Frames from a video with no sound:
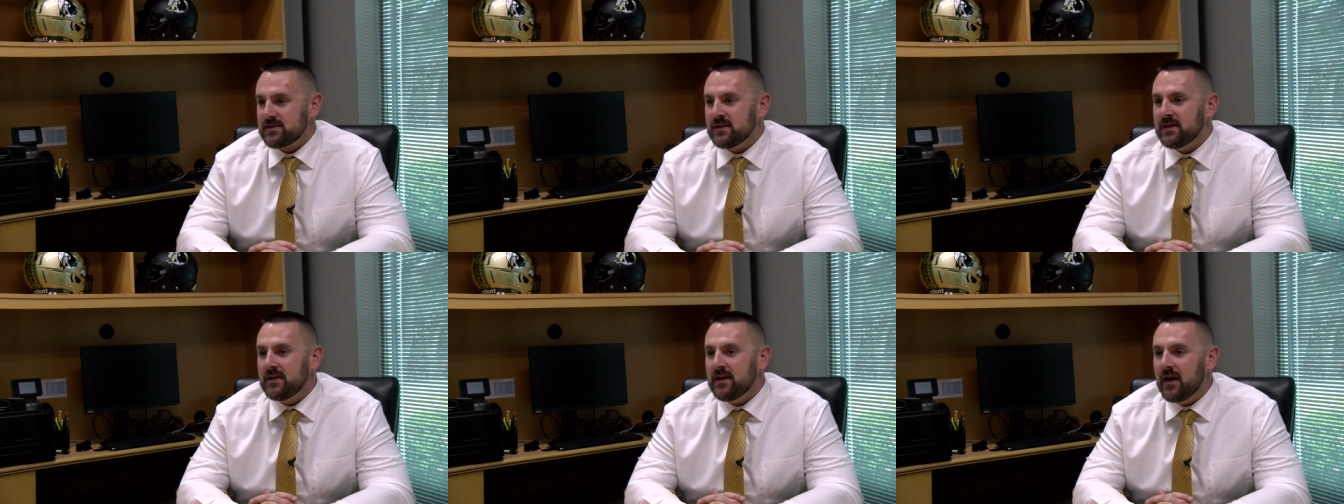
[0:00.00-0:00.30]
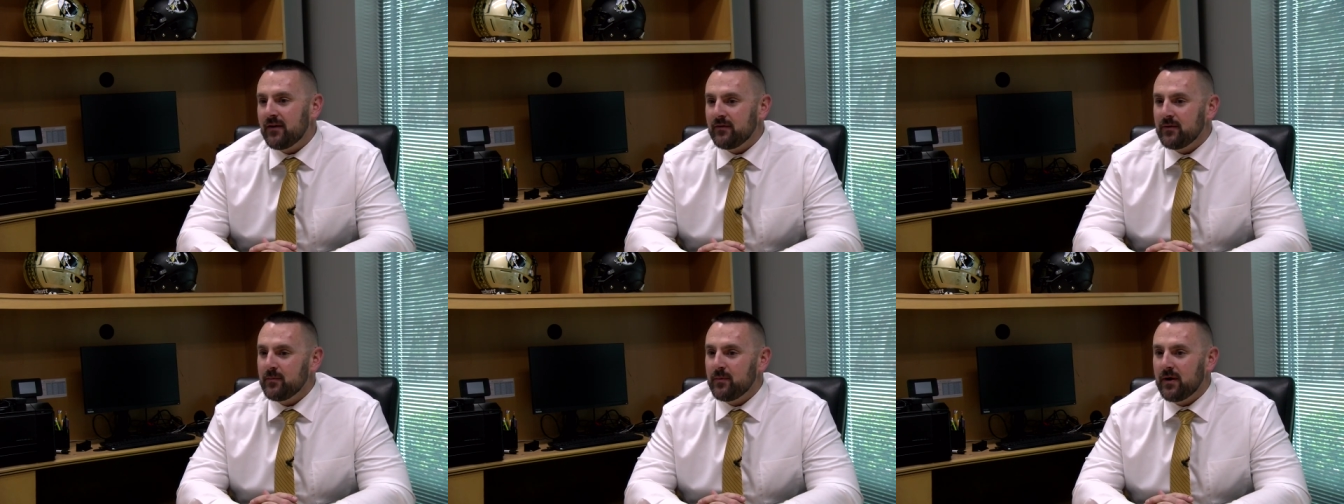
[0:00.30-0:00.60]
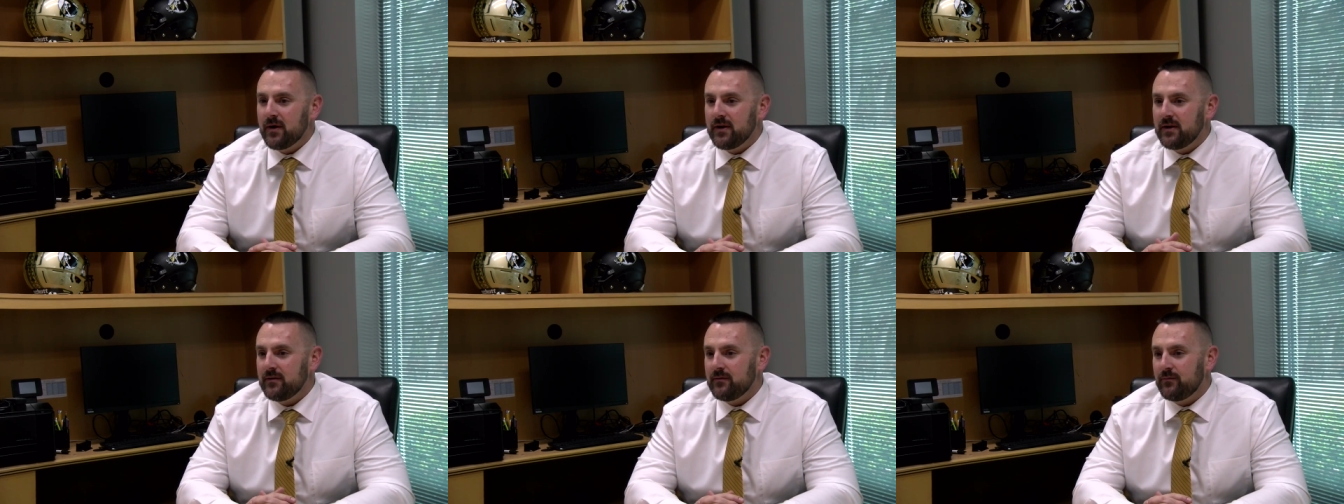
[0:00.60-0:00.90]
and
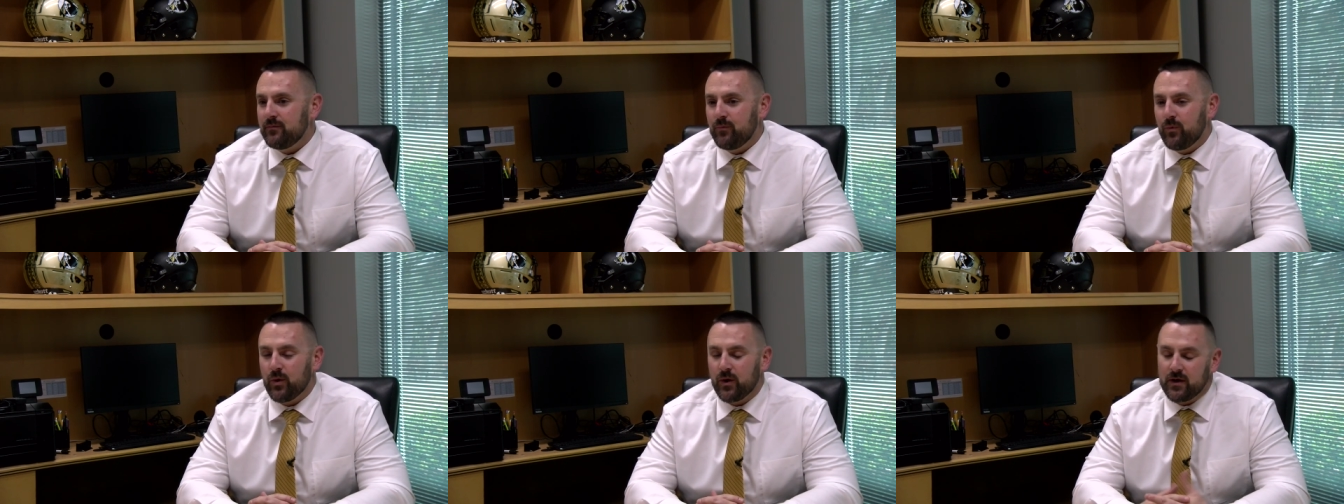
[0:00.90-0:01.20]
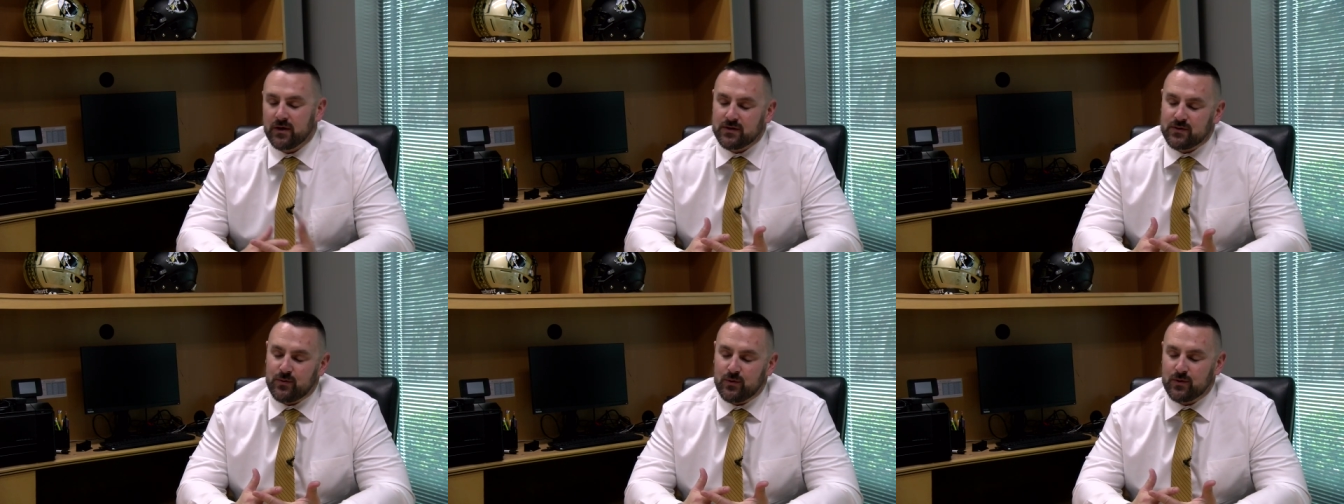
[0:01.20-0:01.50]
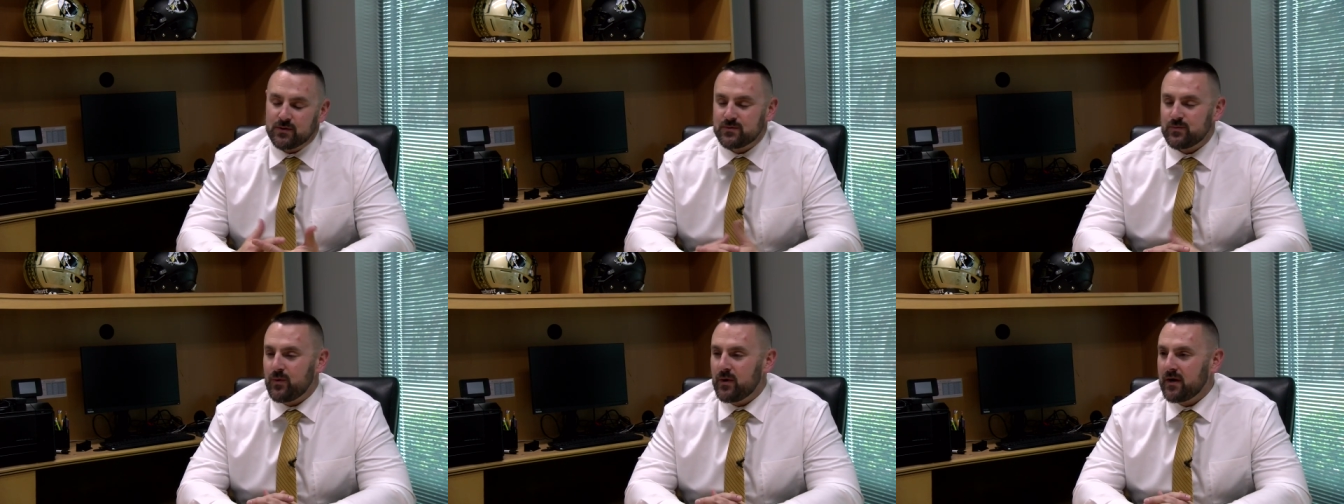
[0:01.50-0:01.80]
everybody working
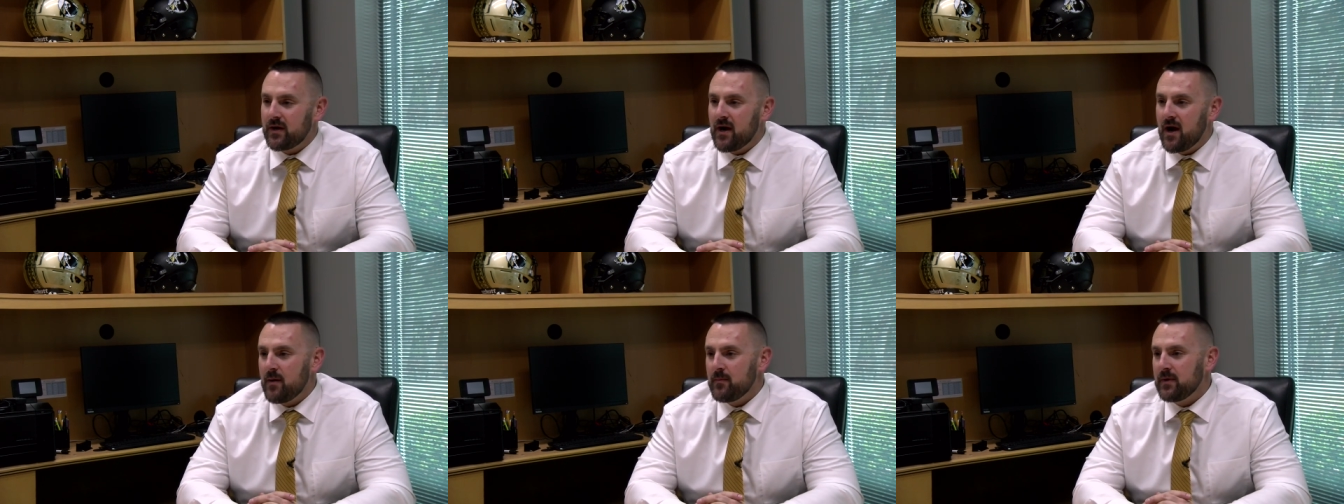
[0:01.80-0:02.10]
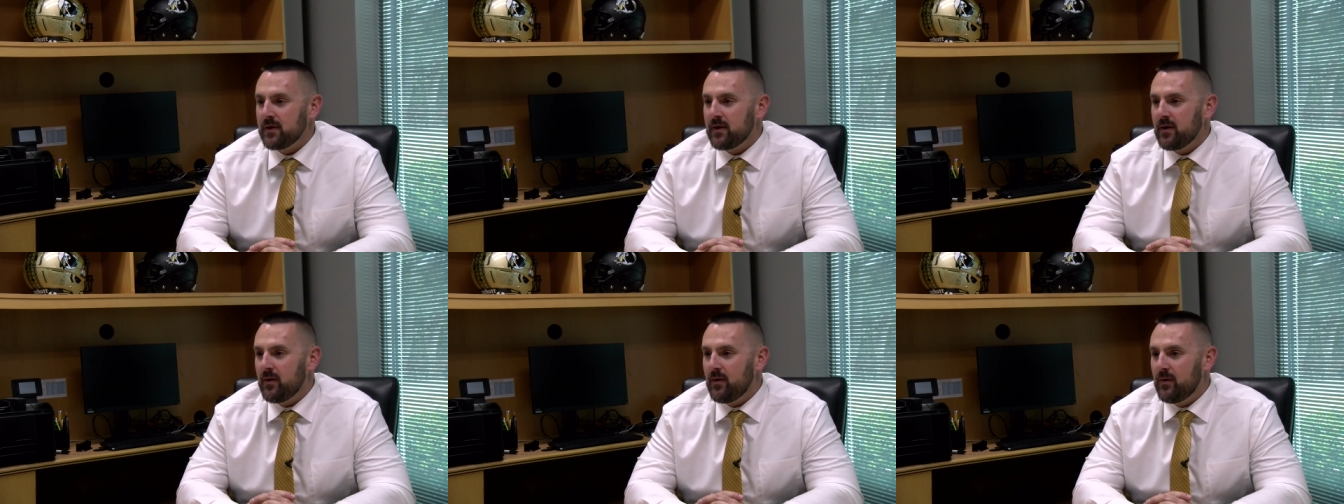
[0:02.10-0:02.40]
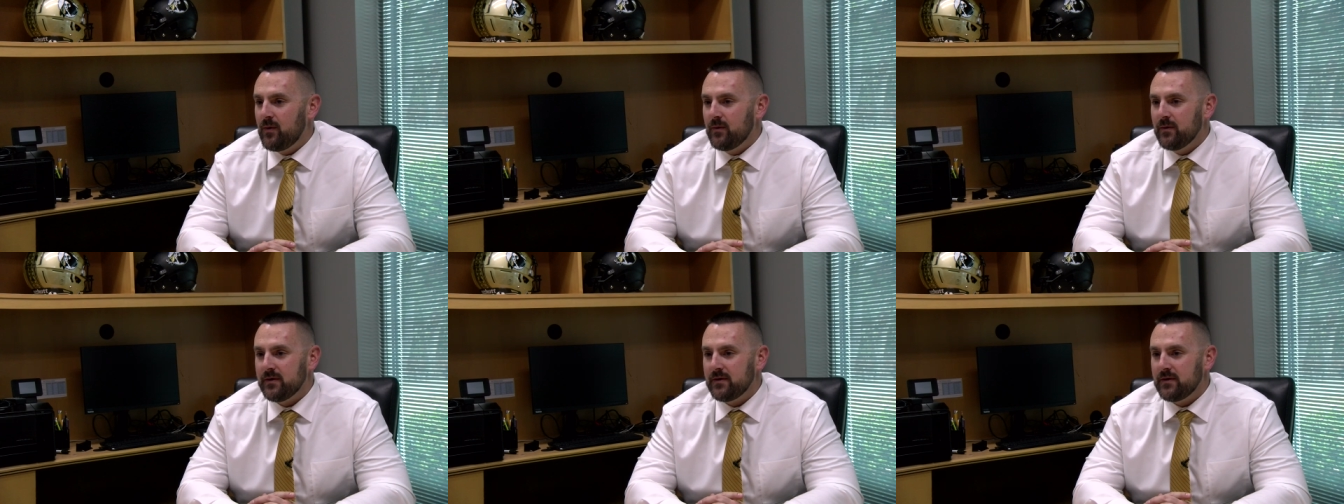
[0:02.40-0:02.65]
towards one common goal.